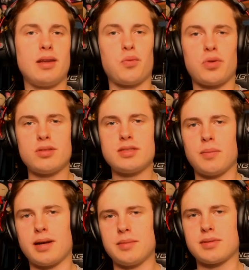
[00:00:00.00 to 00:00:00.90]
World
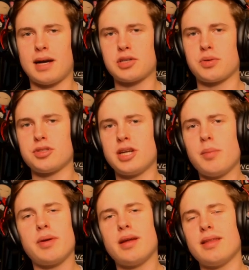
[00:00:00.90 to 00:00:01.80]
Cyber Games Clash Royale
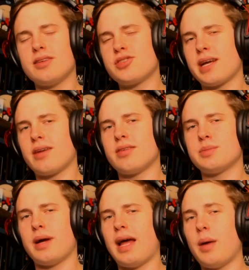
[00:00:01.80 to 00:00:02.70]
Champion, and this channel is
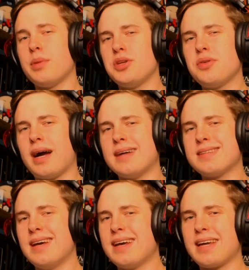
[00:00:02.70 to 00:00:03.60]
about helping you guys
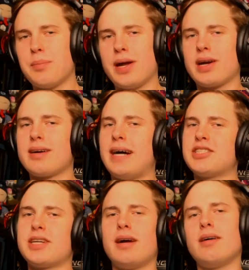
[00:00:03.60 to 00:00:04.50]
get better at
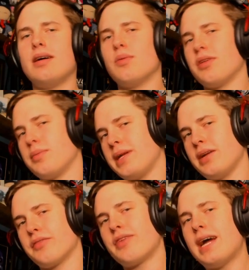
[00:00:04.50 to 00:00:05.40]
Clash Royale, whether it be
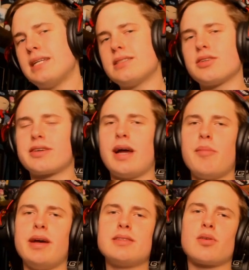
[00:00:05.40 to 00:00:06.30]
your friends, your
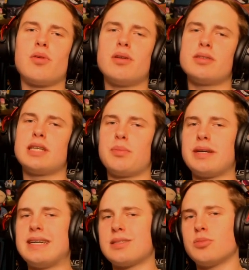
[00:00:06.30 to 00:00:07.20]
clanmates, or simply
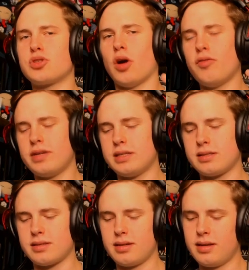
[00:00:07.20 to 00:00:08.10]
get some
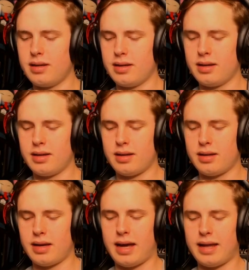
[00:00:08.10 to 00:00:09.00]
trophies.
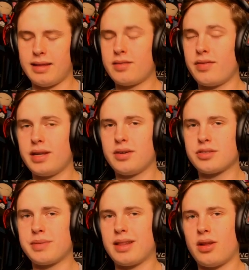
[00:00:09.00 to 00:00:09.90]
And this video is
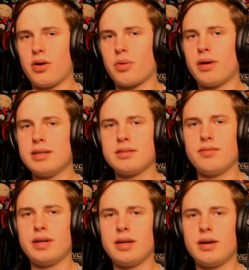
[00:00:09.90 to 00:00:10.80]
going to be a long requested
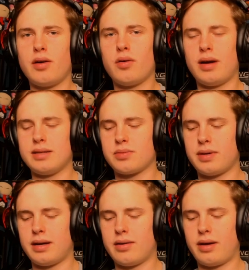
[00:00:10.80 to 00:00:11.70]
video, as
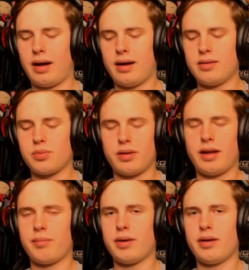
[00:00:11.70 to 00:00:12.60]
well as one
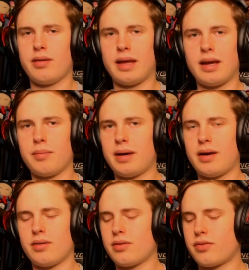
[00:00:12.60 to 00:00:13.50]
that I've been thinking
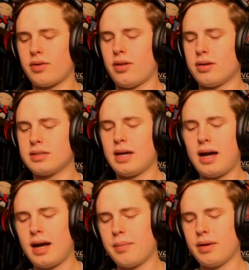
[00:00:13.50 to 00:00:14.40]
about for a long
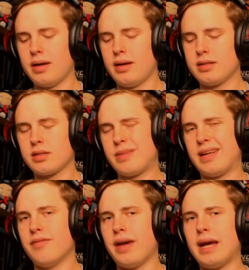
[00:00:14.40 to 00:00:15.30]
time. It's going to
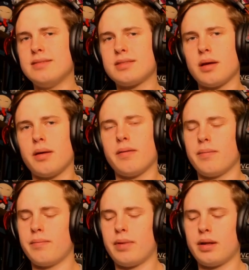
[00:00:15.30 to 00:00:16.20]
be an advanced
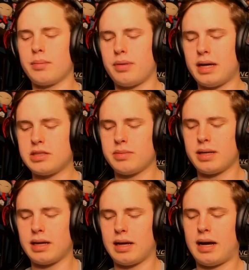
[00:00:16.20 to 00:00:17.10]
building
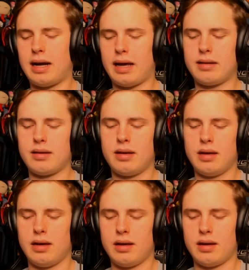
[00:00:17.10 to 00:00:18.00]
placement guide.
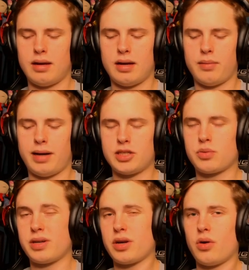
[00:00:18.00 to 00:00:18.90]
I
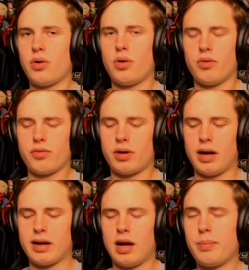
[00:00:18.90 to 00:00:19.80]
just want to go over
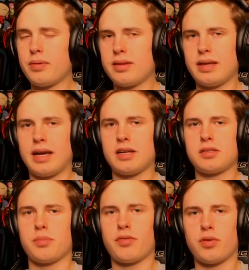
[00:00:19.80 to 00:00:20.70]
a couple
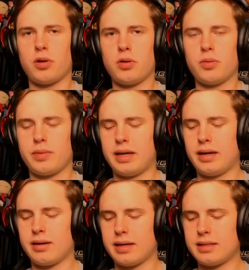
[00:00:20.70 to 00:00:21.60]
things before
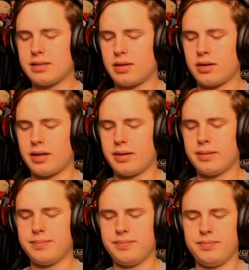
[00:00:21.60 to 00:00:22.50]
we get
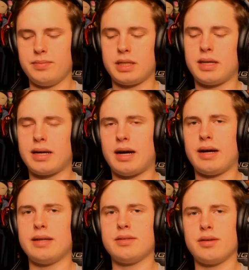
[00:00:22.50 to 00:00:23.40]
started to
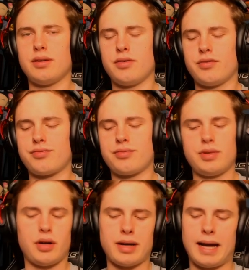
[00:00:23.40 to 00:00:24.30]
kind of
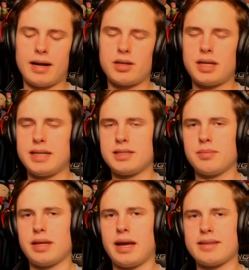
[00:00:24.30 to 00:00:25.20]
categorize
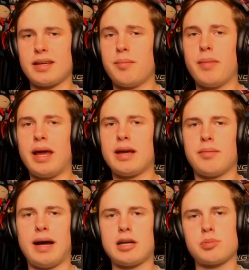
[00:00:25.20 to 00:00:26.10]
some things and make
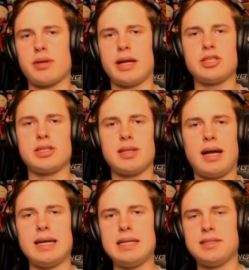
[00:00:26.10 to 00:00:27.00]
my explanations a
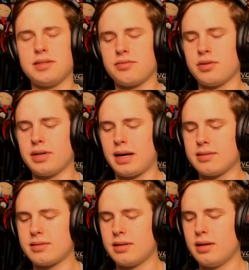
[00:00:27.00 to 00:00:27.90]
lot easier for you
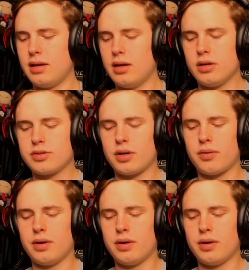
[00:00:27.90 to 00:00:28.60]
guys. So